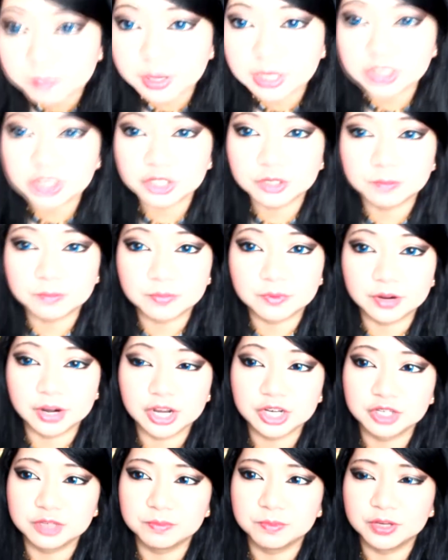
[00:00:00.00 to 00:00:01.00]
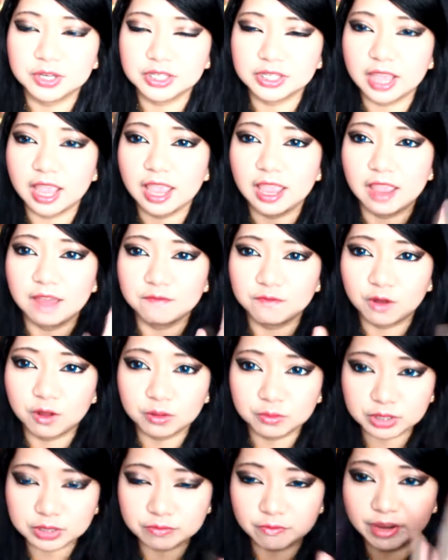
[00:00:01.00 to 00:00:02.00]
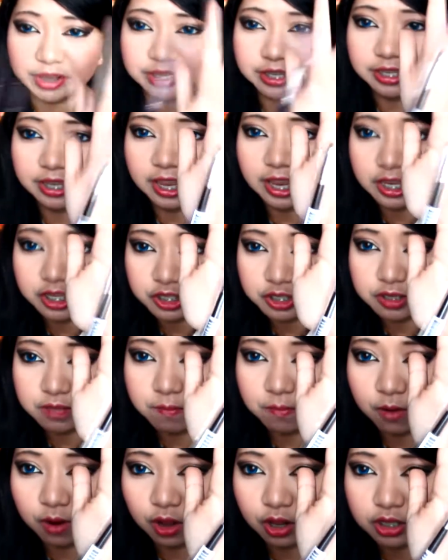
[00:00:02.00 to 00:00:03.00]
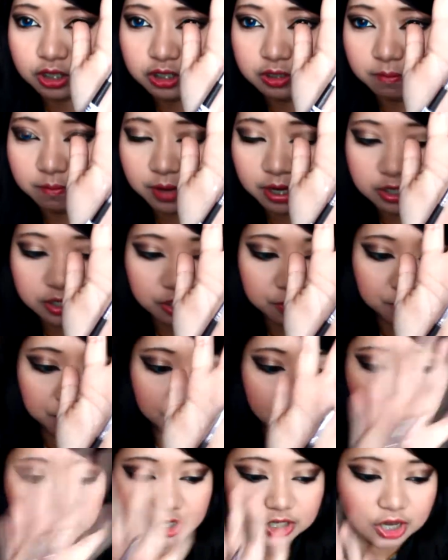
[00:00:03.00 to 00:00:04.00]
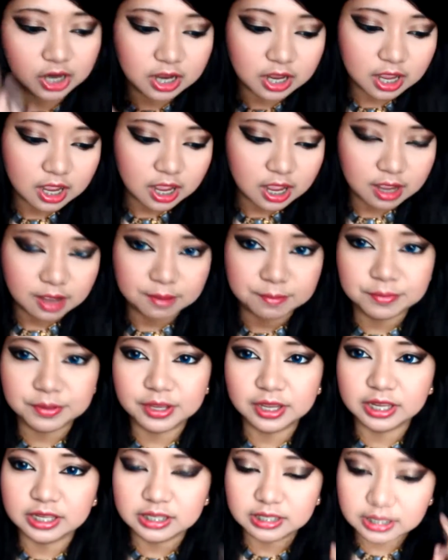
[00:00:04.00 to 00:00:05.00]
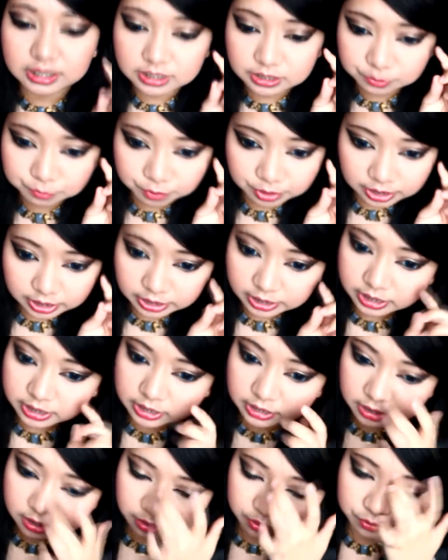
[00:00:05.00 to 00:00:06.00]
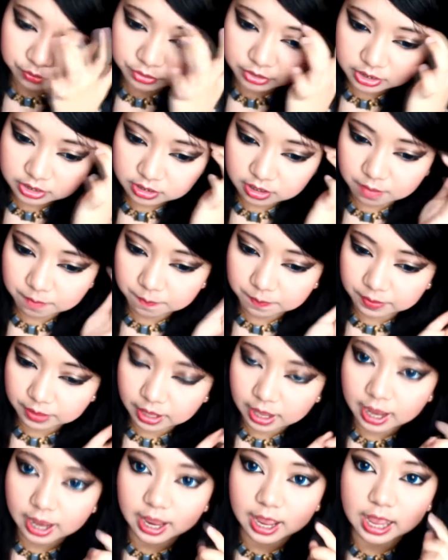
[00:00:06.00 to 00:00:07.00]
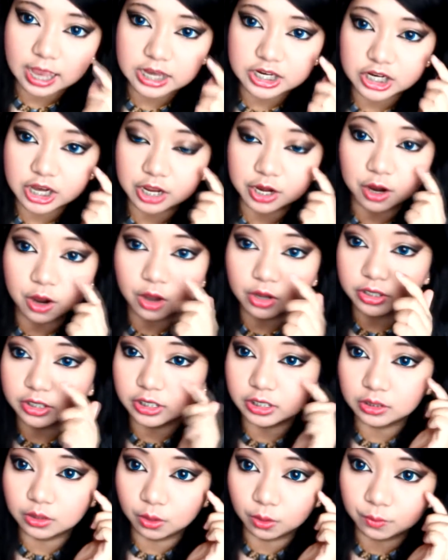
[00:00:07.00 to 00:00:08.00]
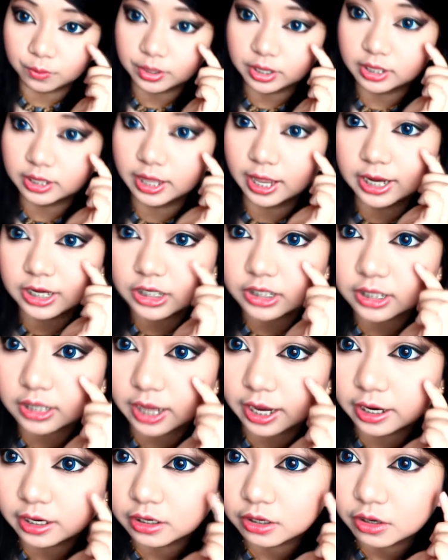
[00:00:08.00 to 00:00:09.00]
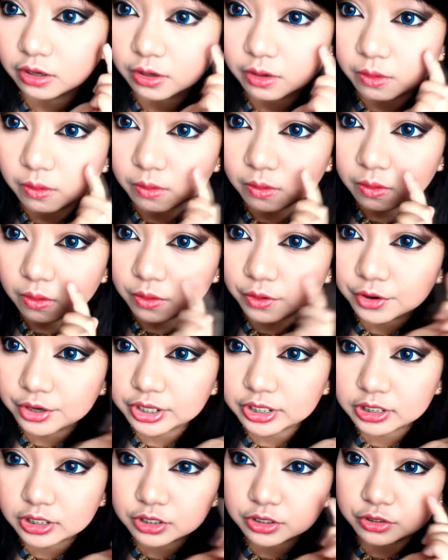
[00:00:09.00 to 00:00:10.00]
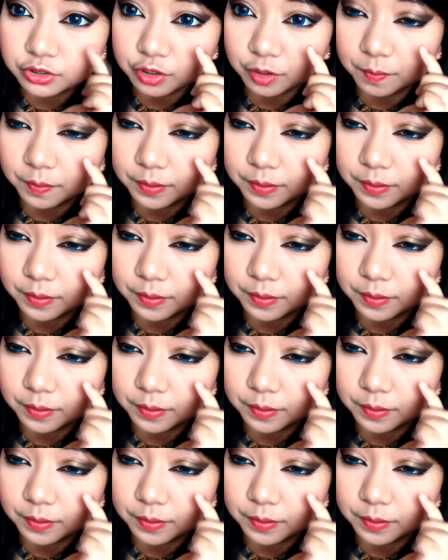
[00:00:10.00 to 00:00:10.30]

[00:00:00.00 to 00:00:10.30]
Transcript: Smudger brush because I have always wanted a small smudger brush because it's really easy to just apply eyeshadow on the lower lash line or just to